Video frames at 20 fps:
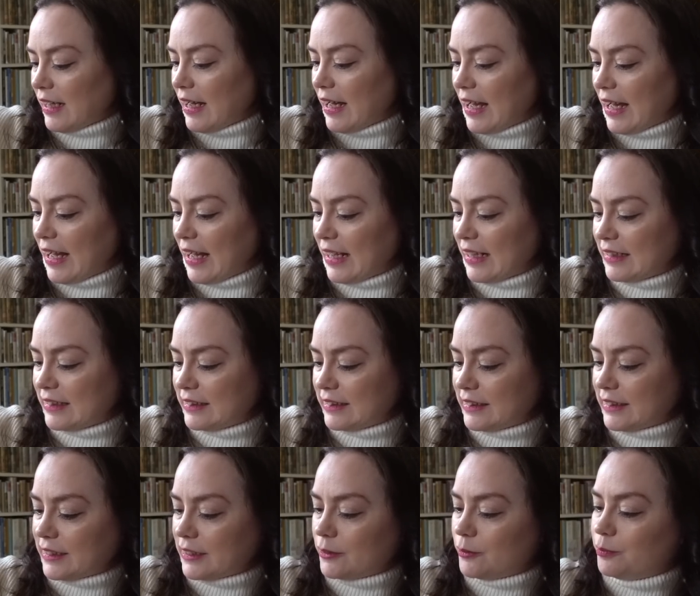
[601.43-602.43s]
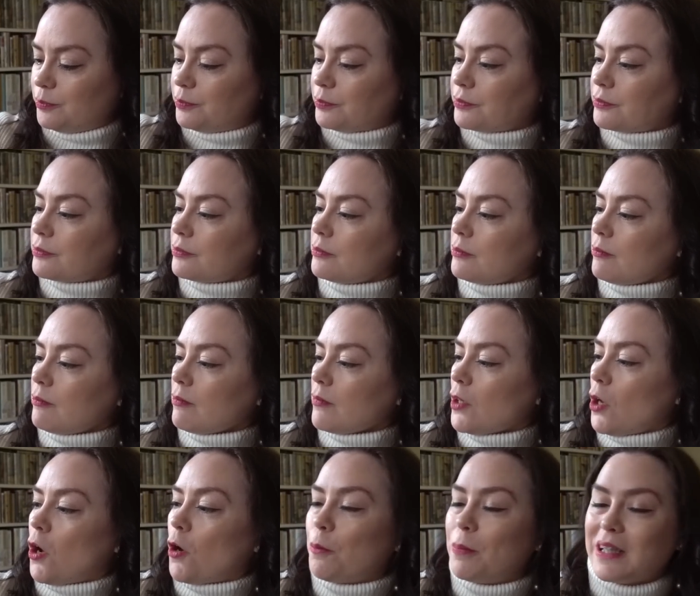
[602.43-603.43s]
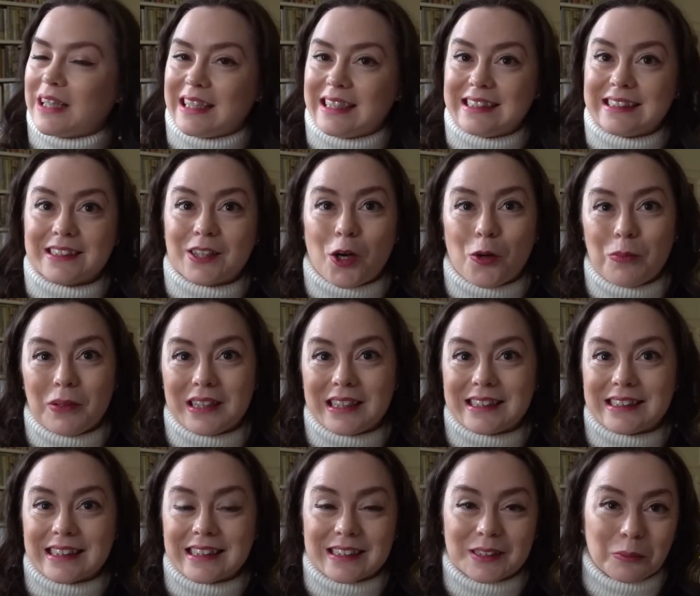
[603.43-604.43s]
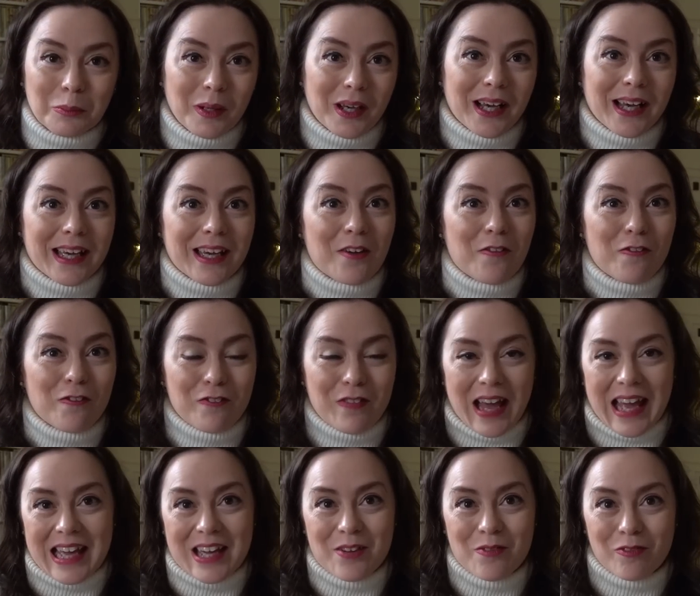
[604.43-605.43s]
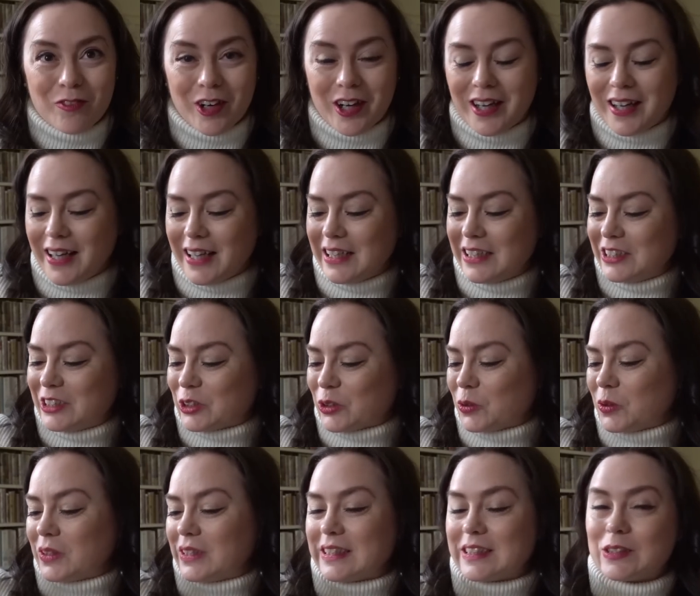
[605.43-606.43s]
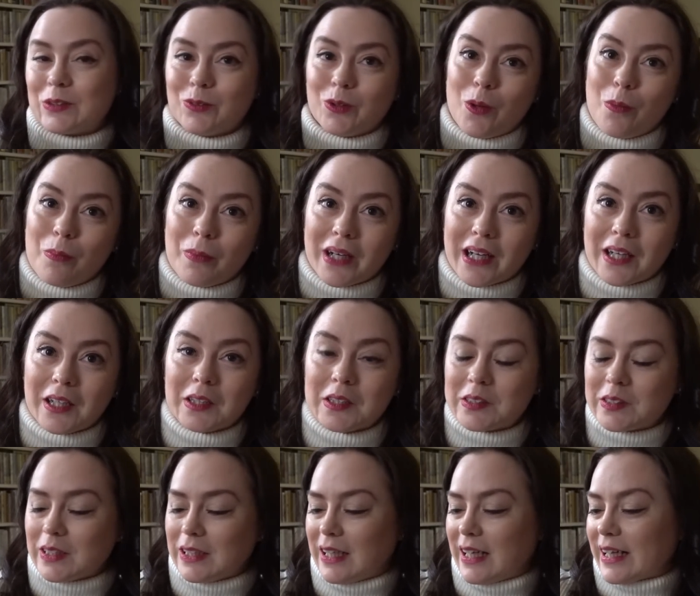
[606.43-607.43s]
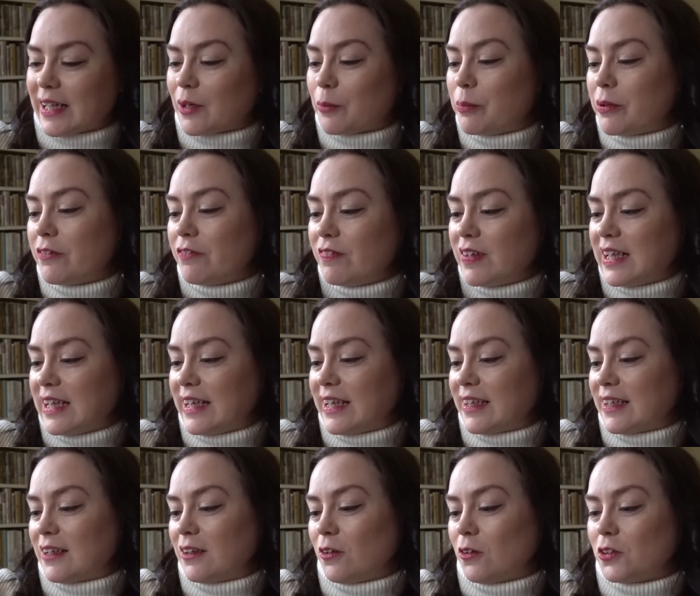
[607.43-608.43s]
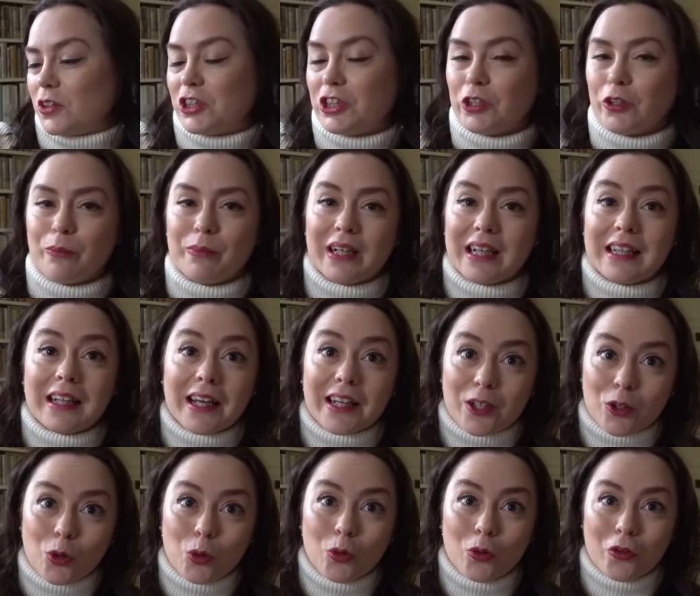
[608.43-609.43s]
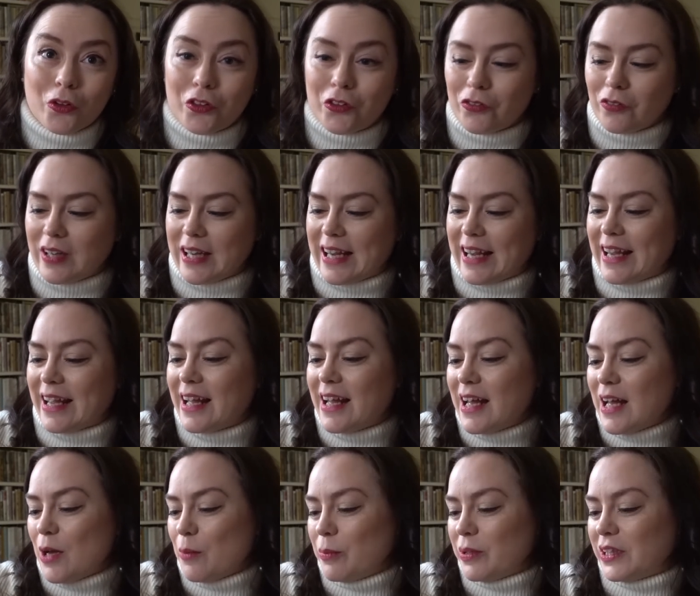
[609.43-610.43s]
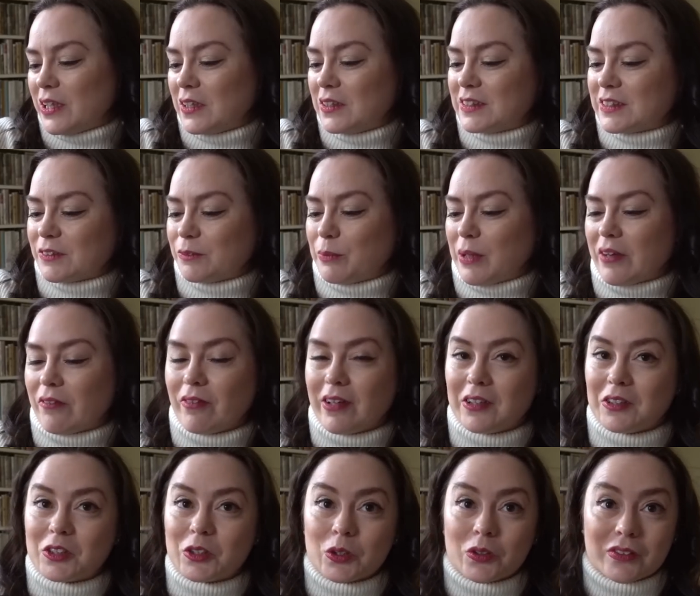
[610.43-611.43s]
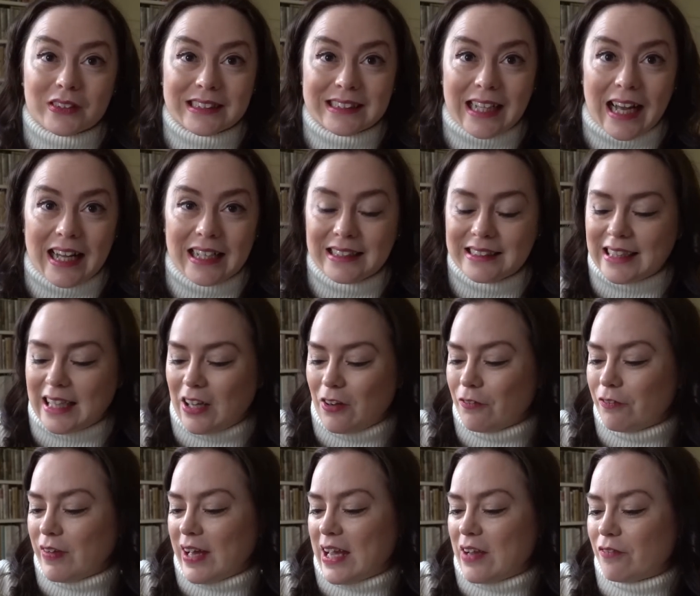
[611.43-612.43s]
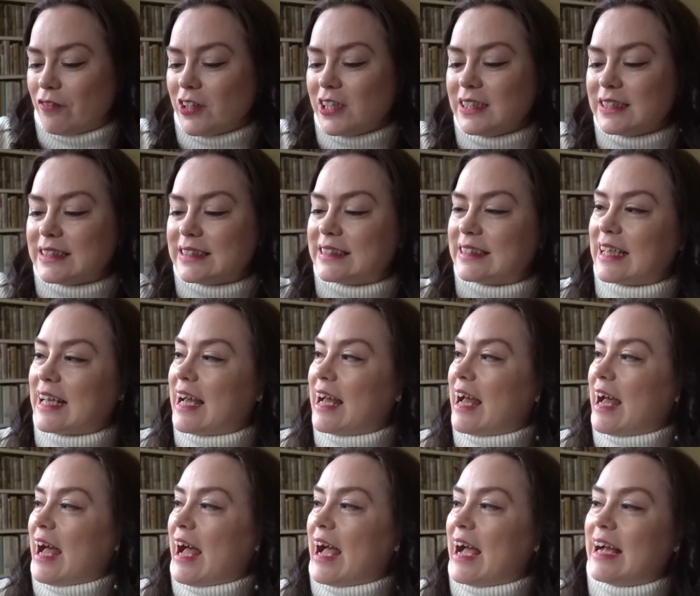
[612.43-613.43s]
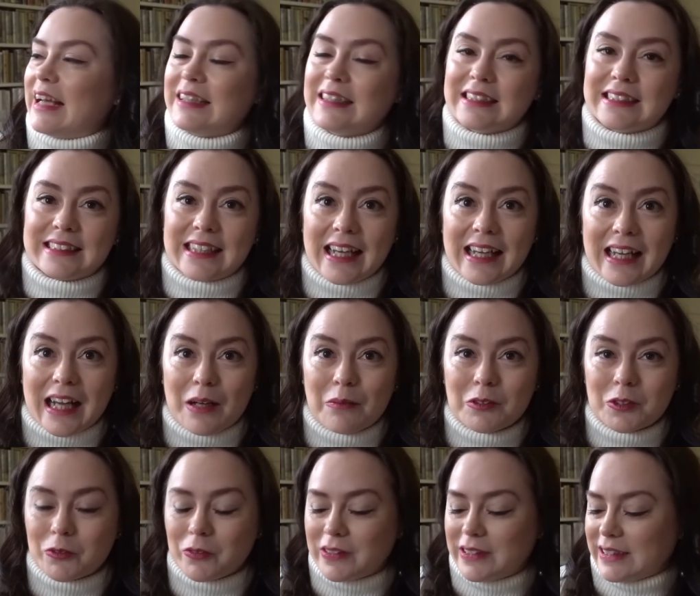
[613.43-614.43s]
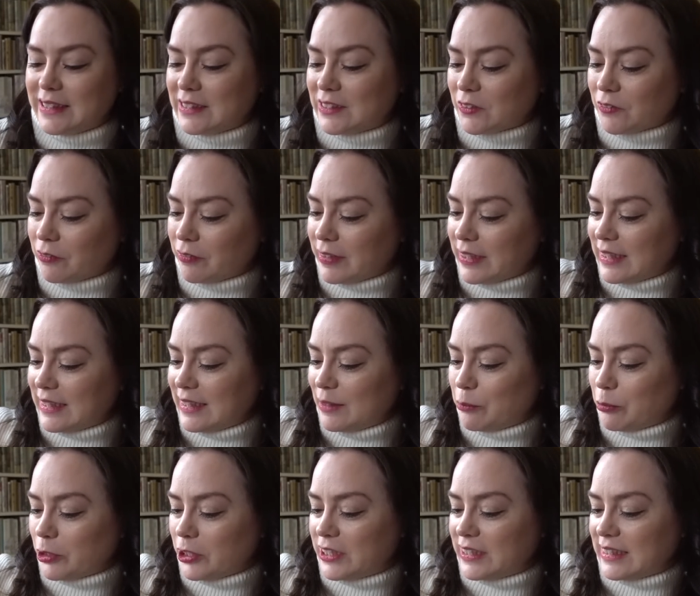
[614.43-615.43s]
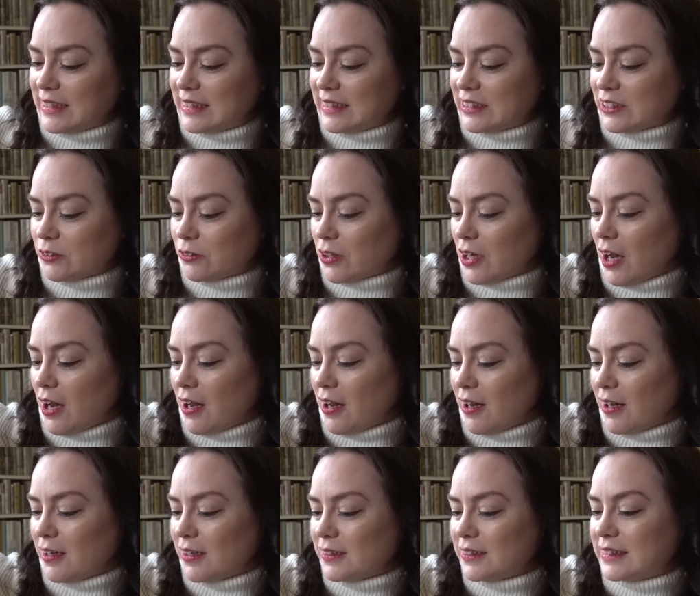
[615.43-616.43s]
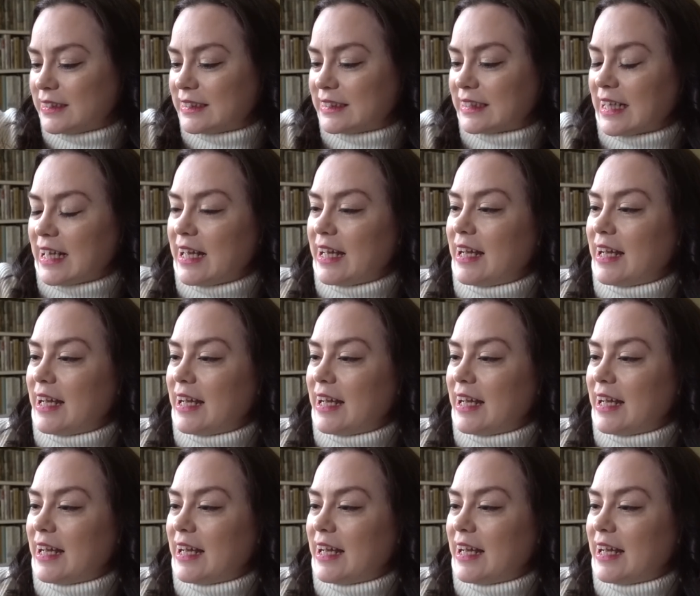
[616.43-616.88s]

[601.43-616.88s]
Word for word: and Obelisk. Obelisk is my favourite. I adore this one, but I also like Pavilion a lot too. I mean, I like all three, but those are my real sort of standout favourites. And the set comes with these really pretty little cards